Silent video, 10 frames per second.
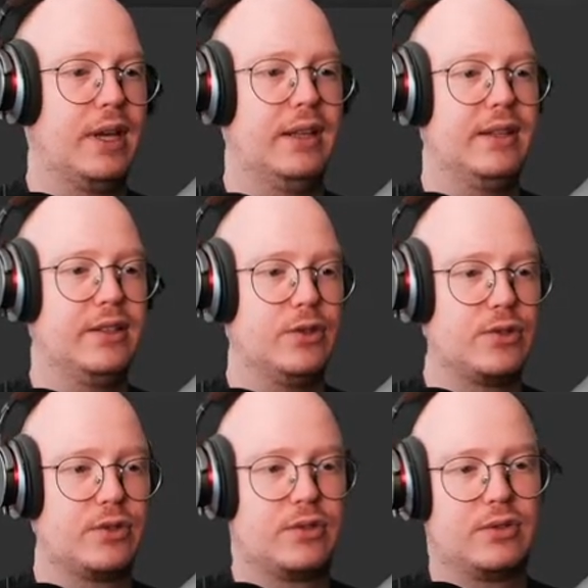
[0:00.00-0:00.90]
and then
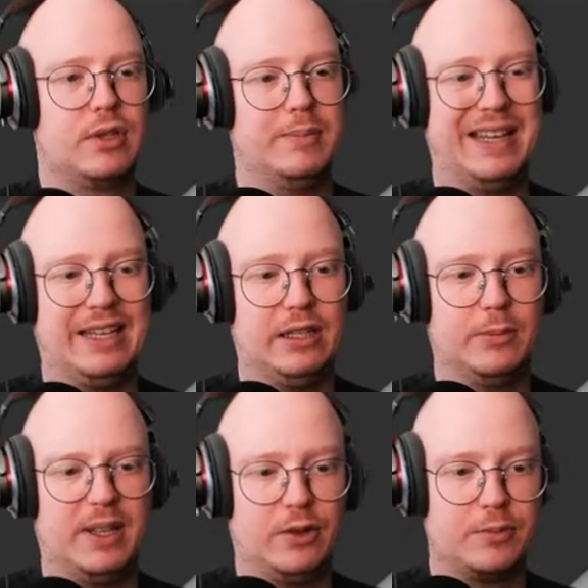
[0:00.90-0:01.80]
just it may or
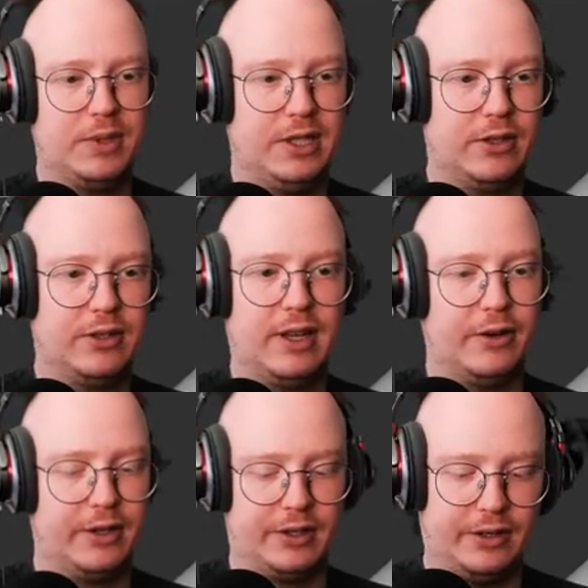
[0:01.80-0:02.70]
may not be here yeah, here it,